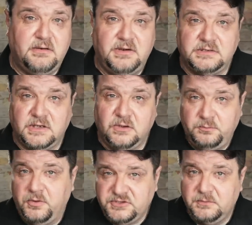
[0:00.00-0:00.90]
there is a
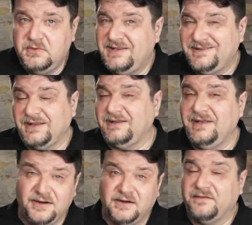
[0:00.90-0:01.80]
good possibility that
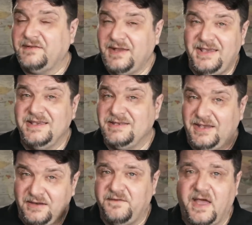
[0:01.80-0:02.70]
the aircraft is,
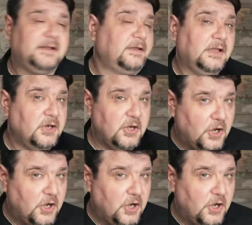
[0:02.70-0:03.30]
in fact,